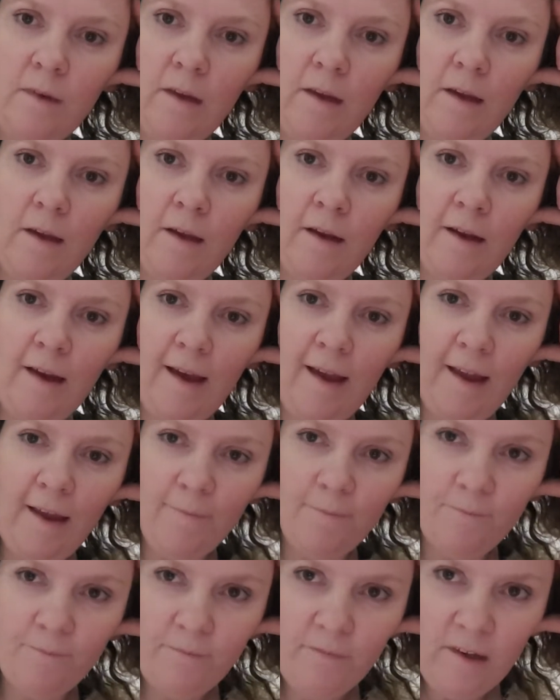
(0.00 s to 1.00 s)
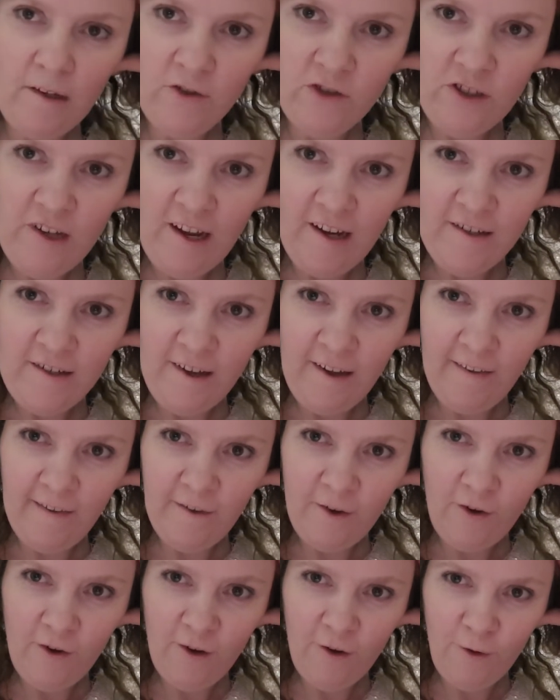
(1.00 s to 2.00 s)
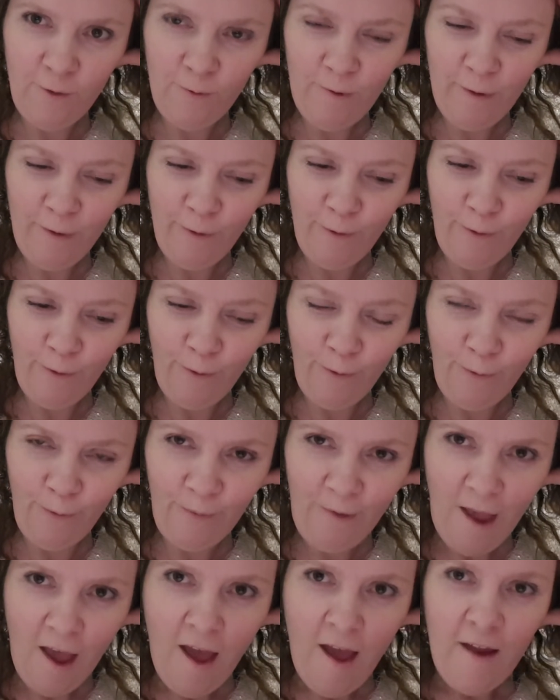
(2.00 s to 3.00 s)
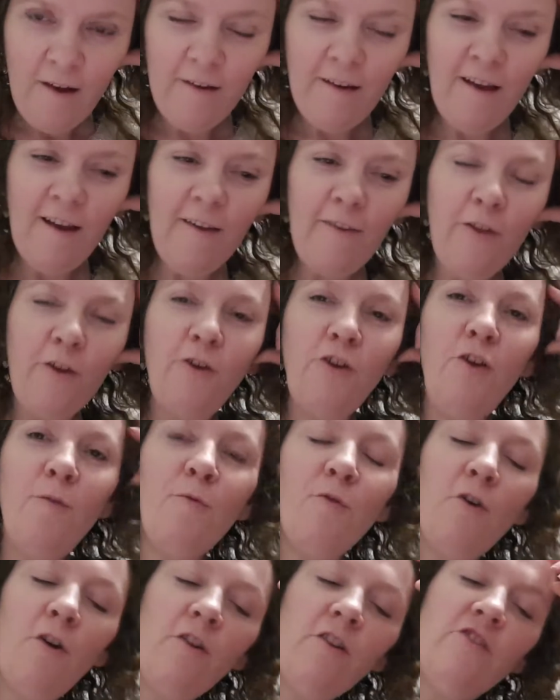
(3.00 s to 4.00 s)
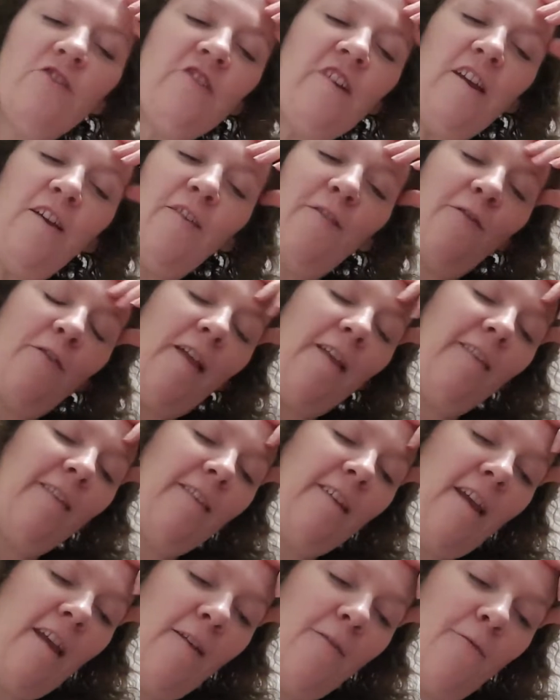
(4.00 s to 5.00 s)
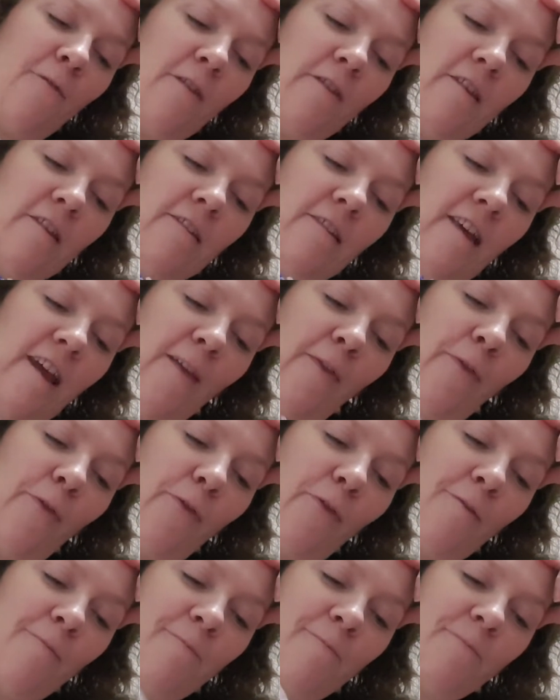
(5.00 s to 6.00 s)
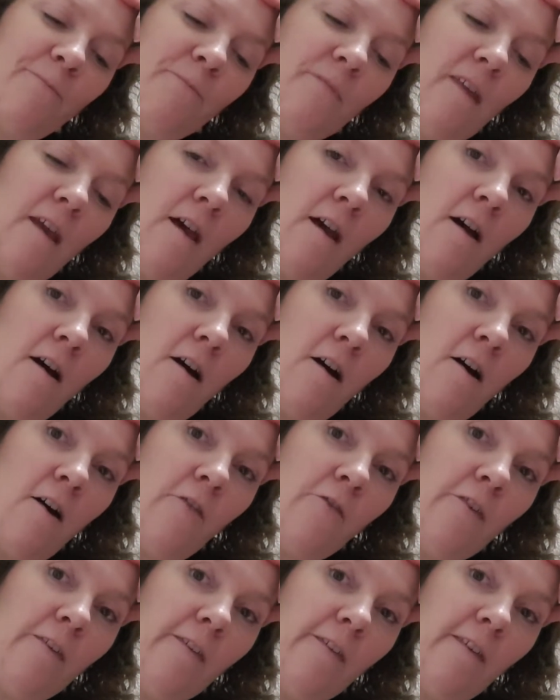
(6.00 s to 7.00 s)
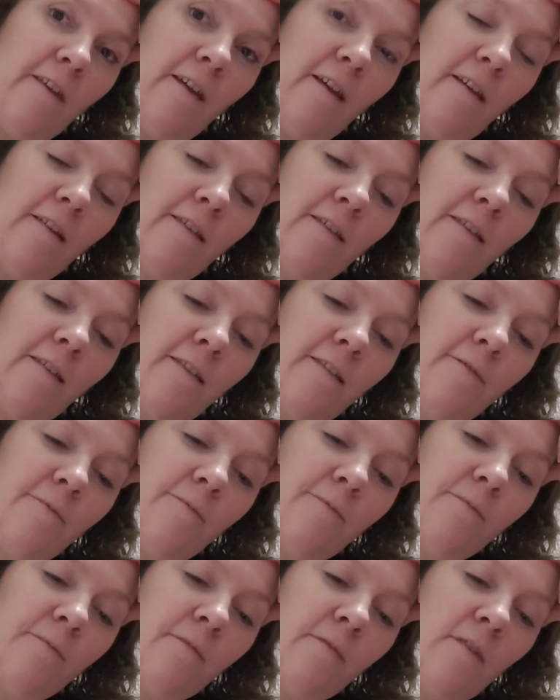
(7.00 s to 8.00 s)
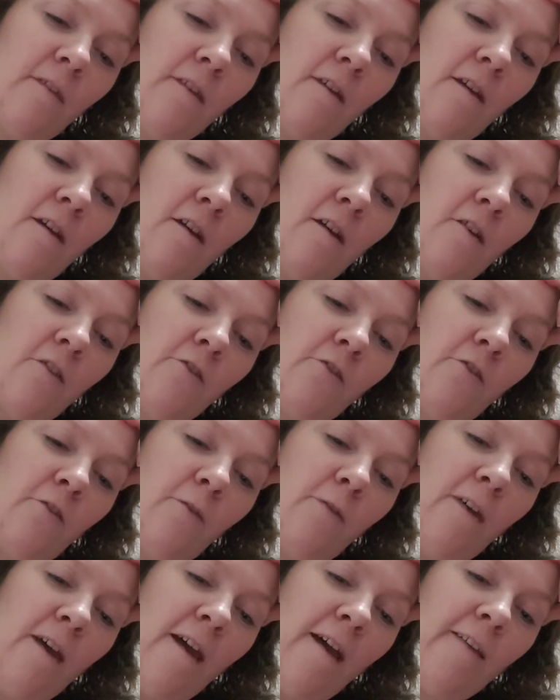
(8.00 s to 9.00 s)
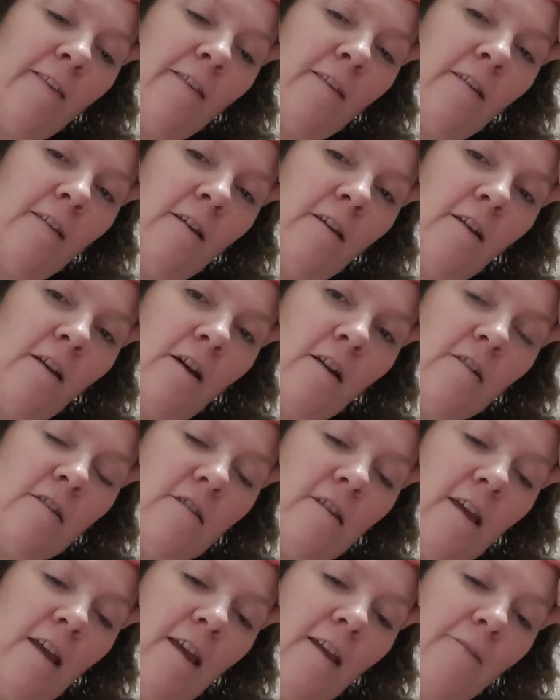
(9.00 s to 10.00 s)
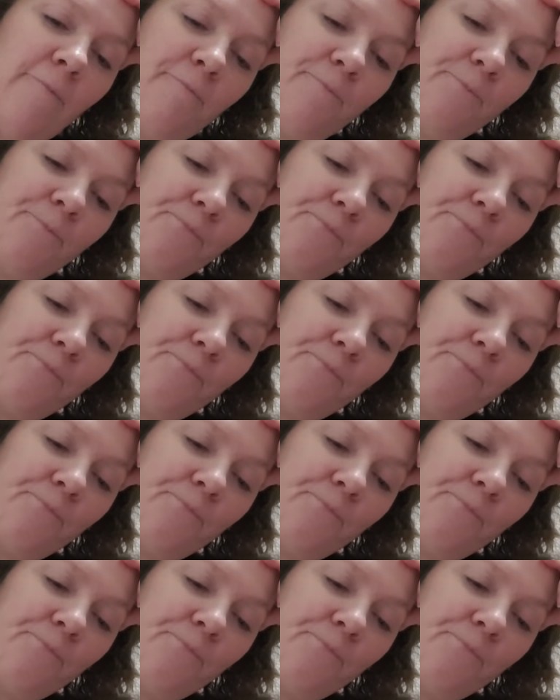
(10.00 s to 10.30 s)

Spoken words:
G'day, Enchantess Oracle with you. Now, the numerology, let's see, for the 10th of the 6th, 2019,